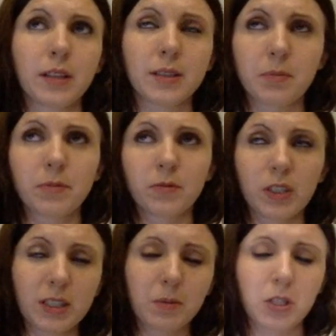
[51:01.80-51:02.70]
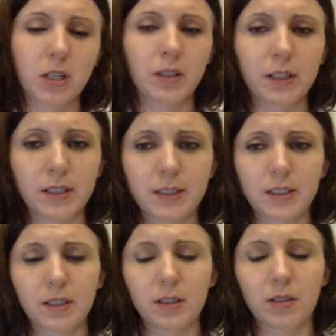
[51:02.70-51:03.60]
is really specialized
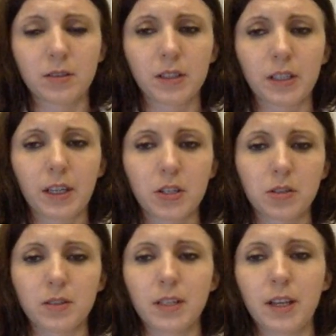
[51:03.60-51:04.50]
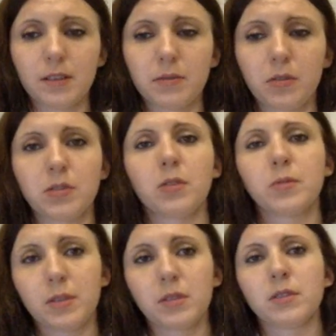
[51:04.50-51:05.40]
on education on Salesforce,
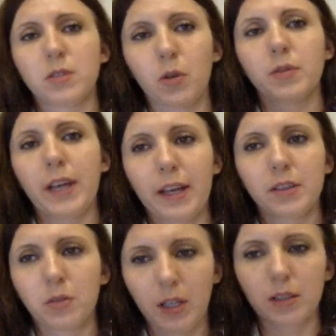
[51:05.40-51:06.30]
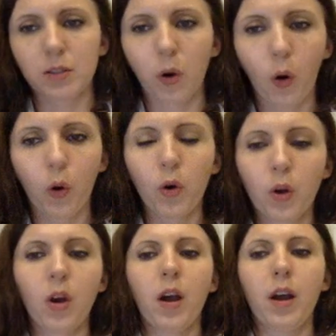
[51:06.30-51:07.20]
so then you can go
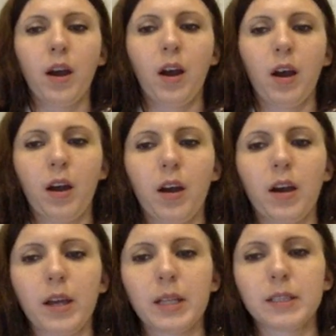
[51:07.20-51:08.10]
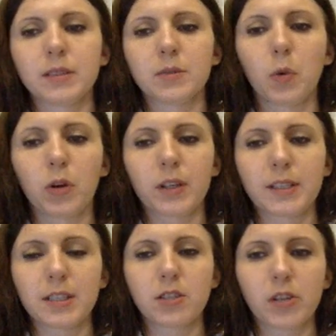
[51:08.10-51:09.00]
and work
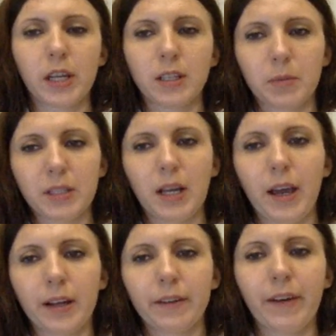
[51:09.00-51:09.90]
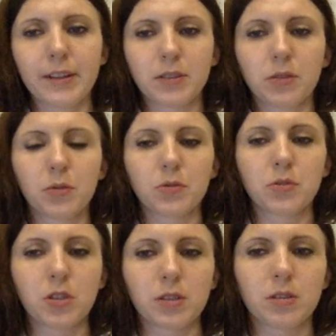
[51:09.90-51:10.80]
as a trainer. But I advise you
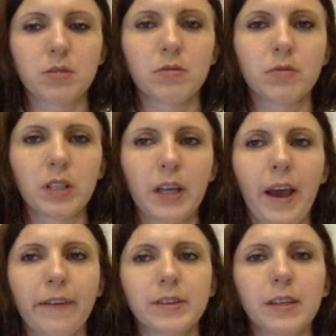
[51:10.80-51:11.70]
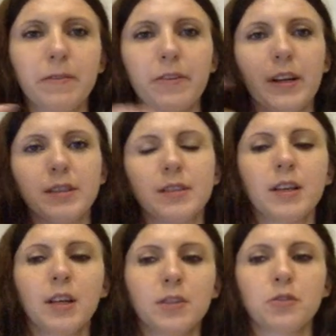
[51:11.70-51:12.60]
just really have different
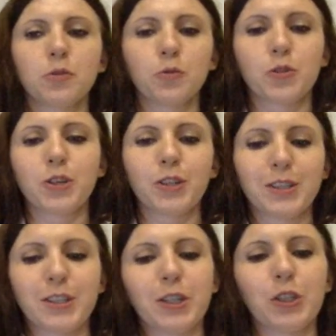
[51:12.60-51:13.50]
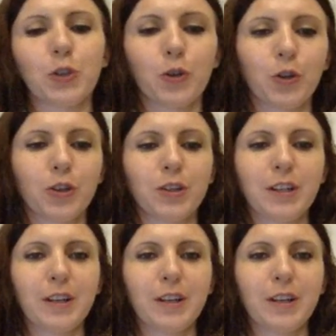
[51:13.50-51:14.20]
solutions in your